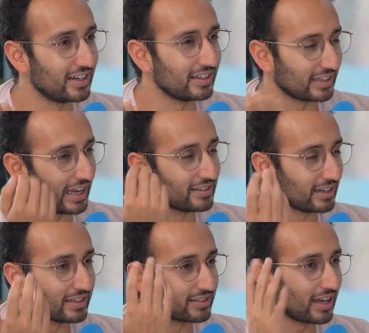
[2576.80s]
Is is
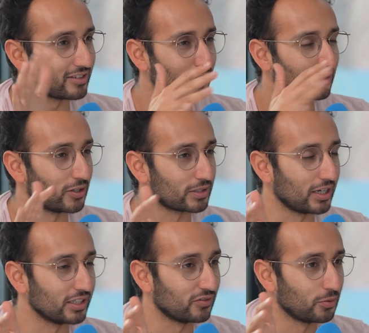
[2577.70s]
is that sort of along the
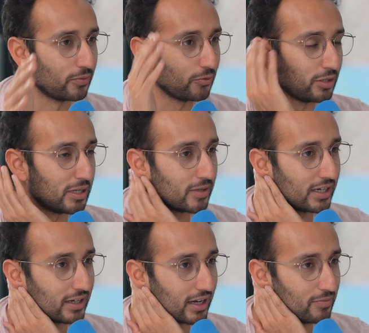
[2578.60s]
lines of what, what you mean
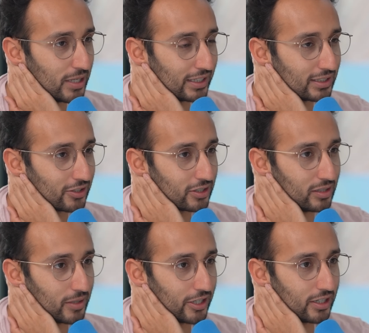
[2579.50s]
by kind of being
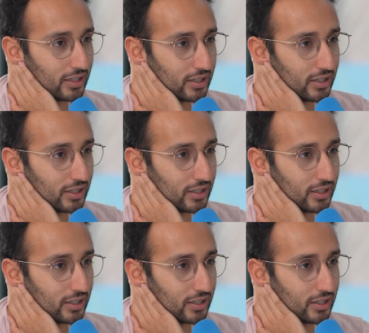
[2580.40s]
intentional about Bingo. it?